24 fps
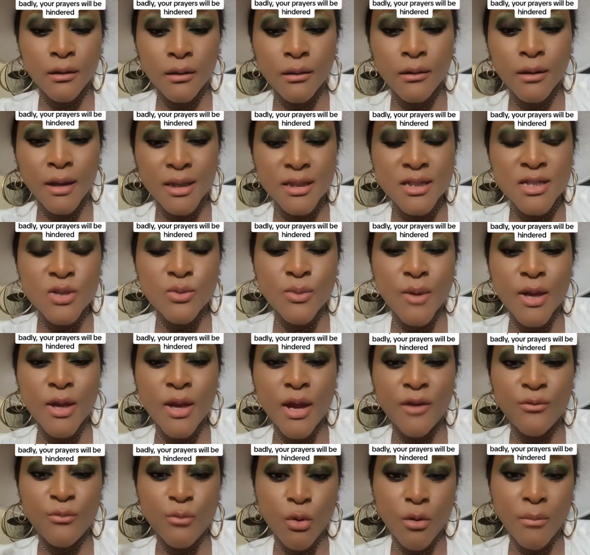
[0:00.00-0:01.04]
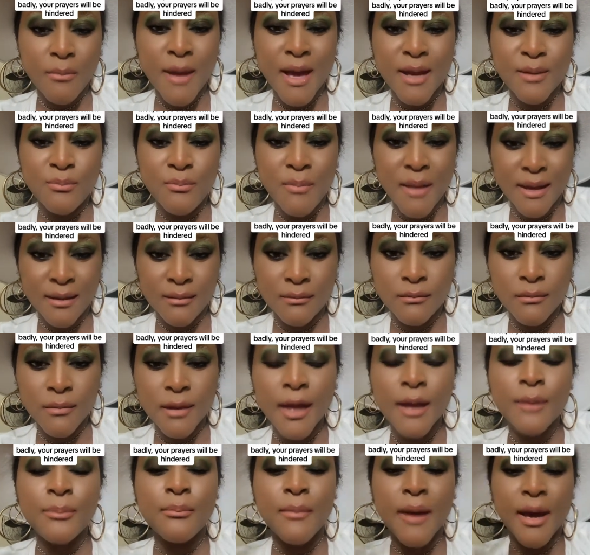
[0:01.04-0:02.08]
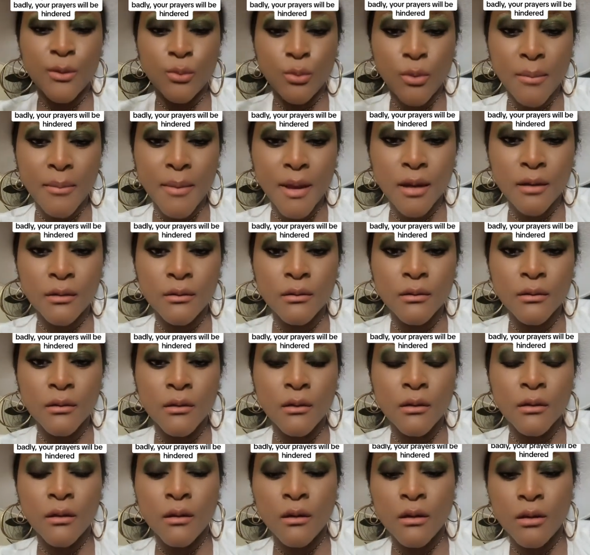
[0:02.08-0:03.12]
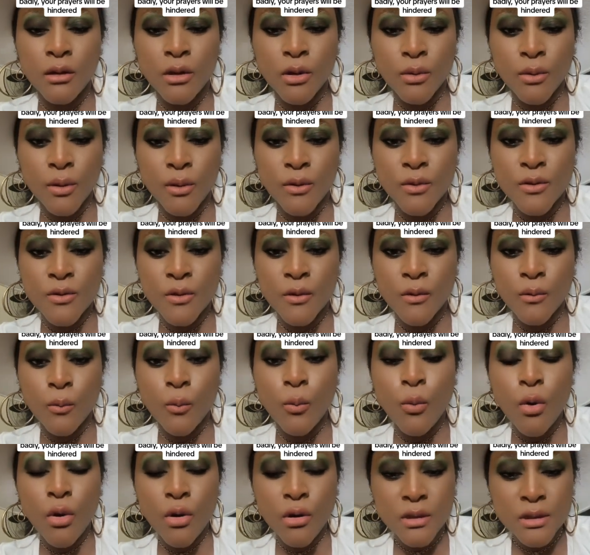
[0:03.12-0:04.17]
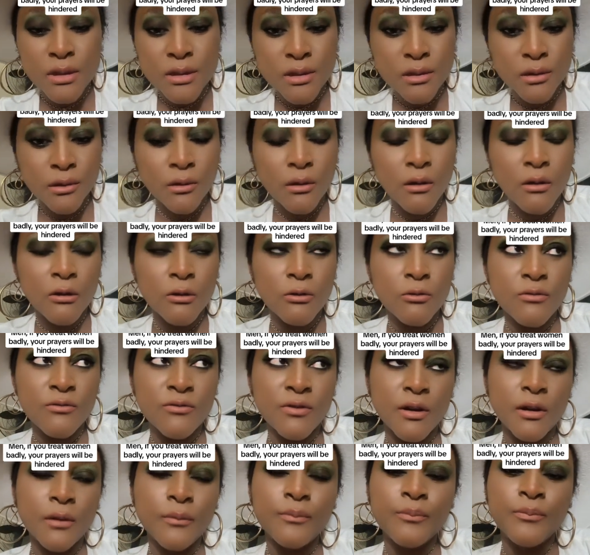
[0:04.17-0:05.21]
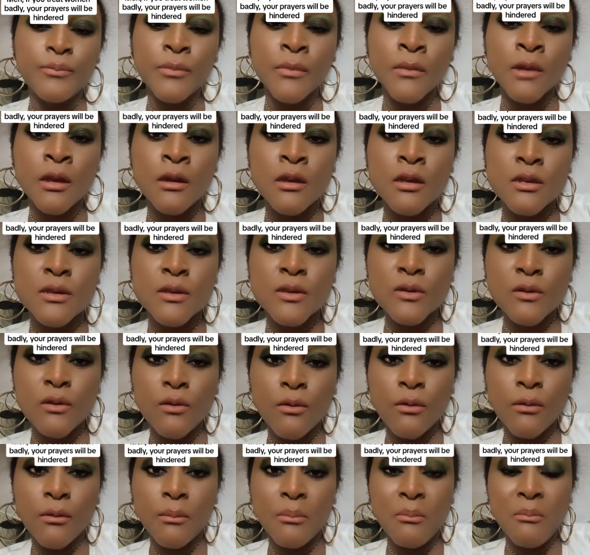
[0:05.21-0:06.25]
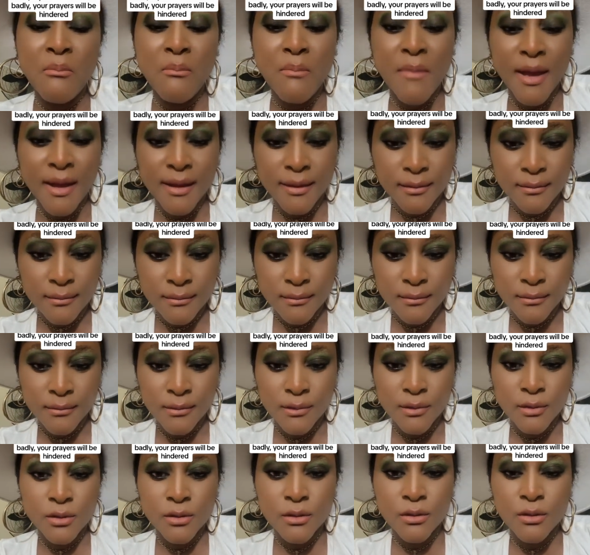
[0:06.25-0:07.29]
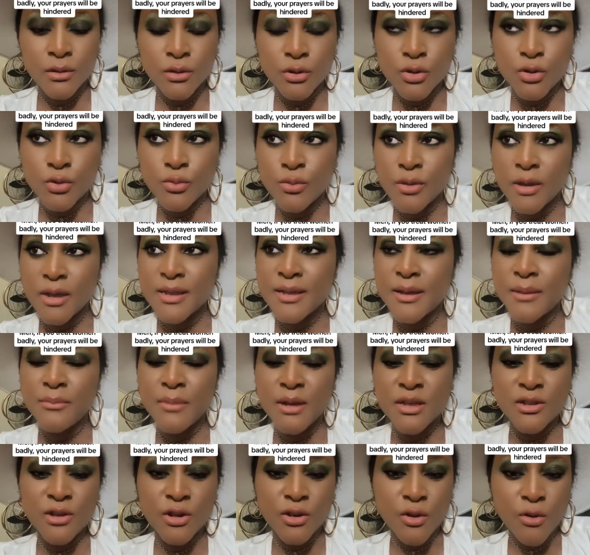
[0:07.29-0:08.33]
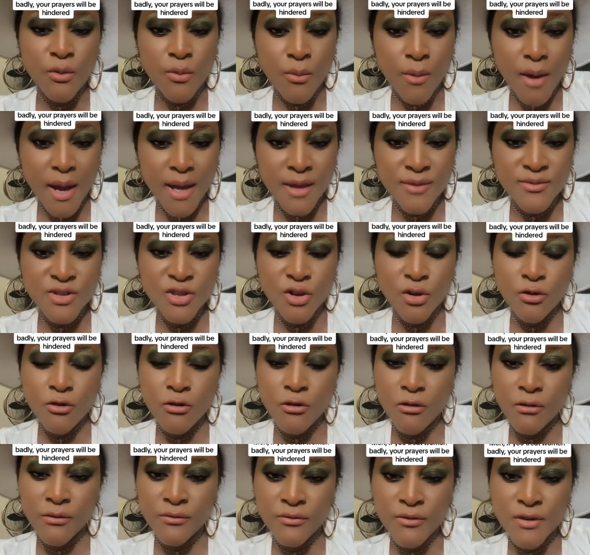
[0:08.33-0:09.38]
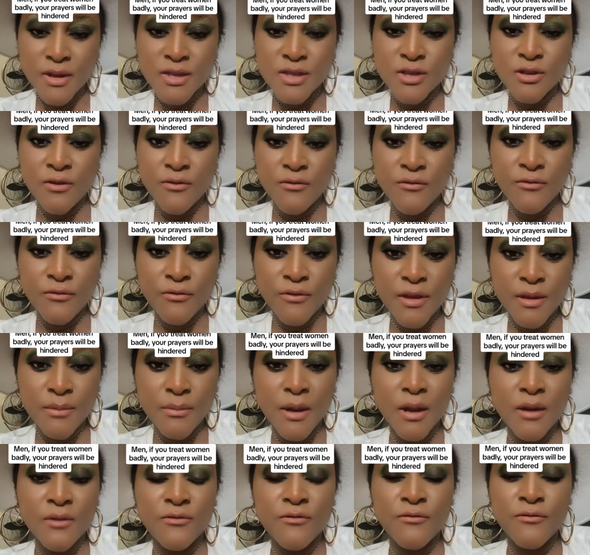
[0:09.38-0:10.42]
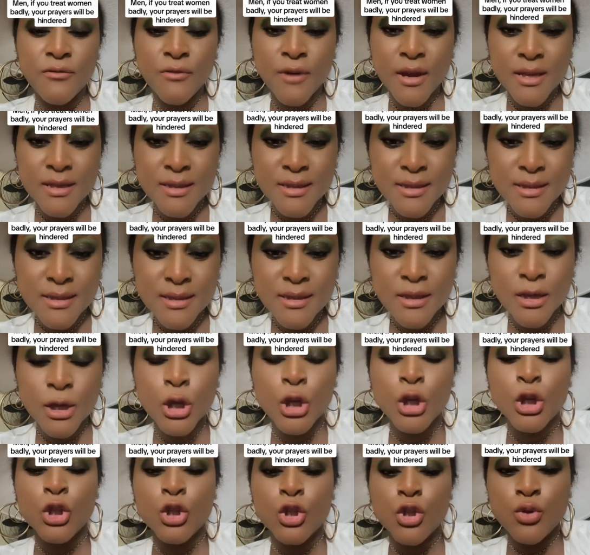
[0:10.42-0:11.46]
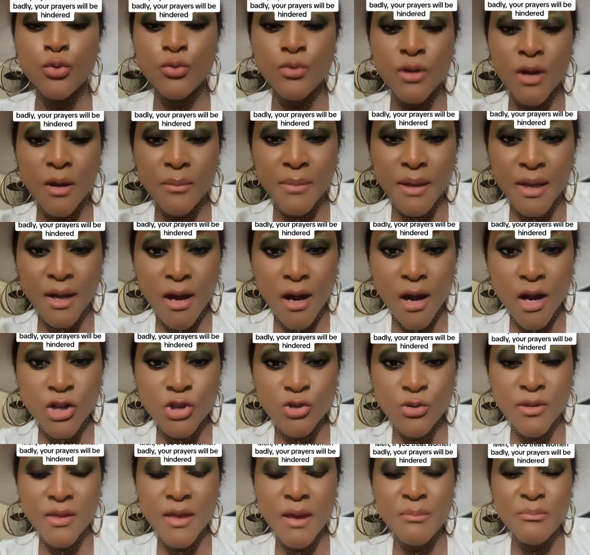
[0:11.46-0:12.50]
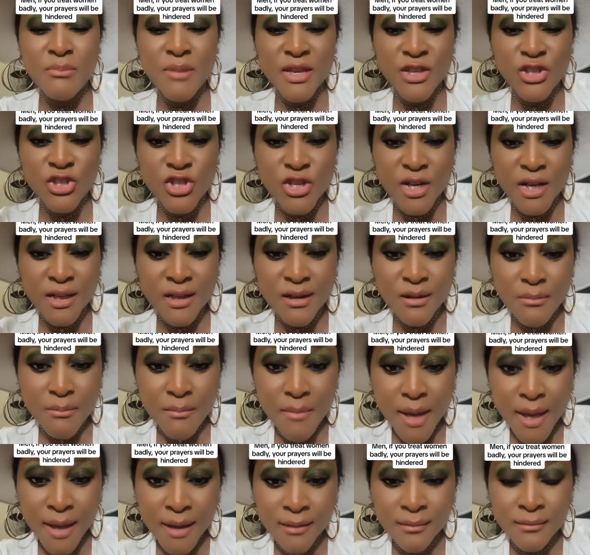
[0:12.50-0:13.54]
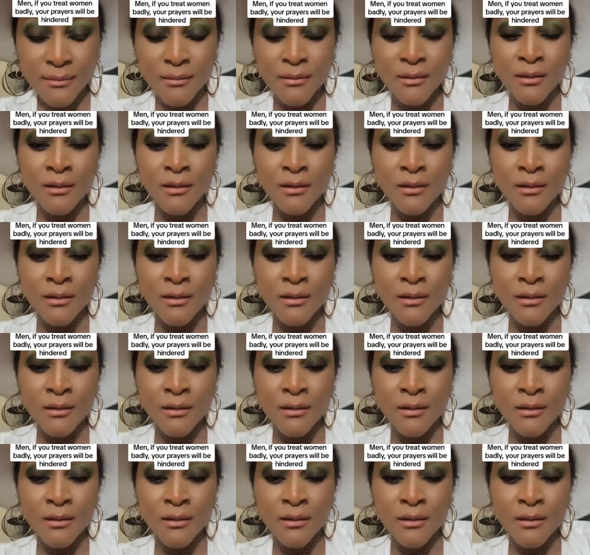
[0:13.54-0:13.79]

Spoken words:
That is why you have more mad men than mad women, you know, in the world all over. So men, do not embitter your wives, your girlfriends, your female friends. Do not be harsh with them. Be gentlemen.